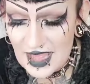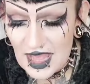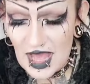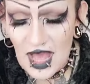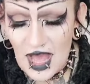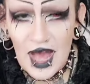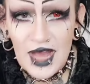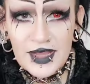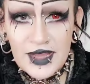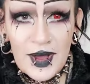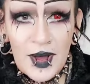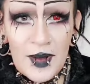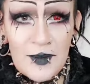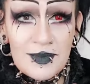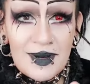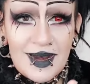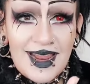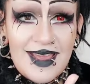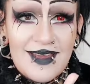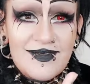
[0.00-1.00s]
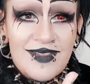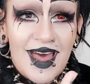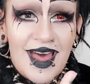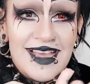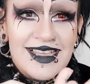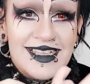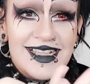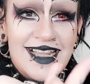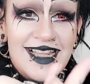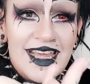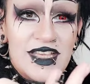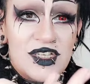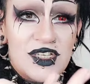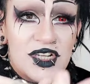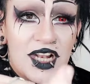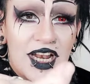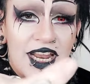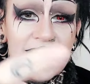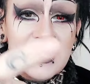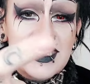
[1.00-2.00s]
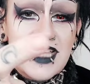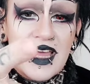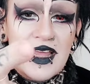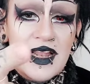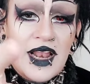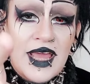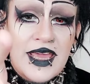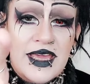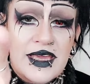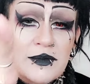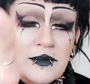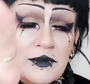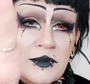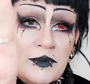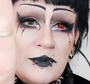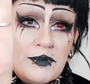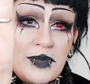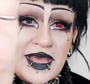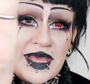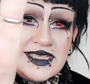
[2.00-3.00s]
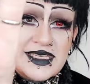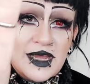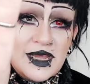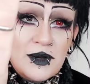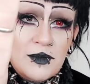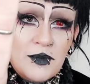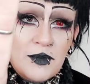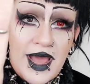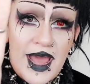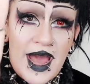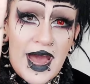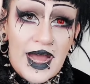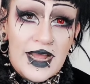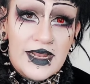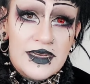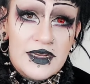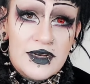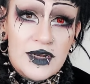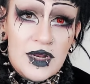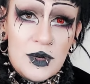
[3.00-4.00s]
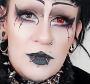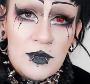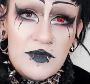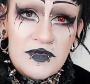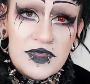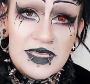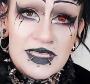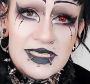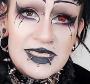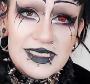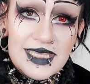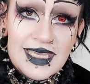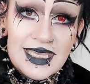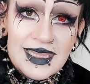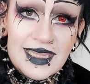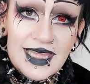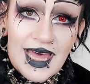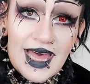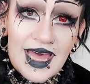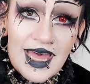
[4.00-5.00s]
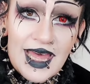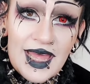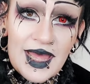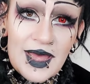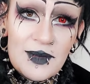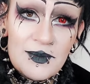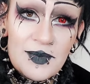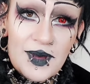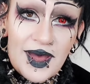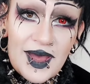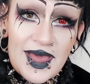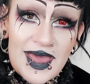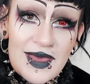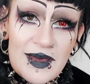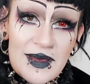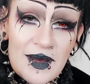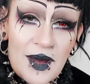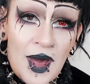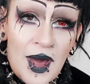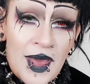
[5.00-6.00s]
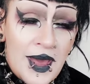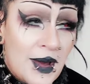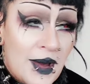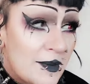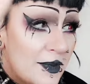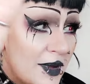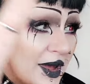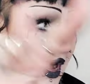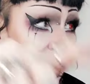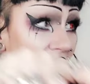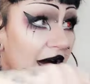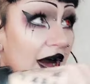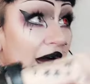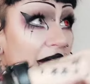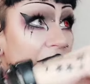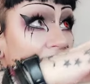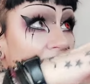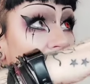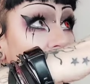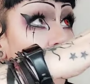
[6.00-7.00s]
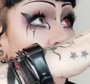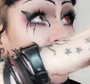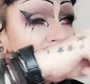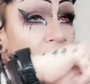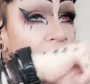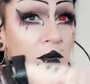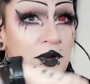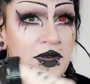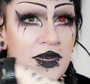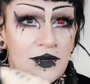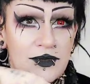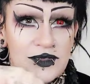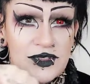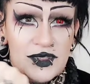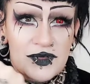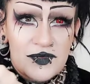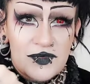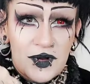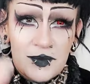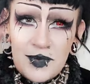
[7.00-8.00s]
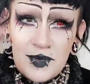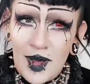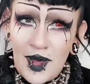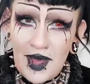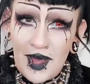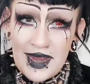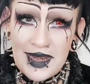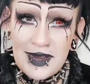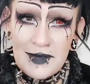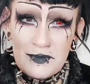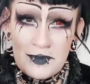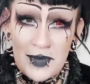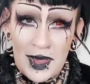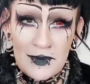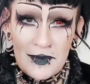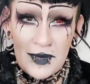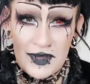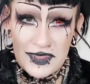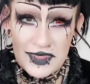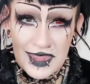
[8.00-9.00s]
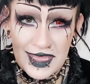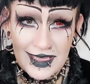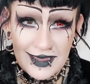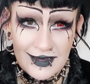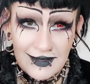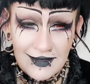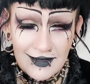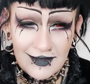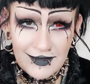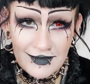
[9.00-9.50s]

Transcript: I can't believe that is literally like bitten my hand. I don't know if you can see there, but I was holding on to the wrong part and it bit my finger.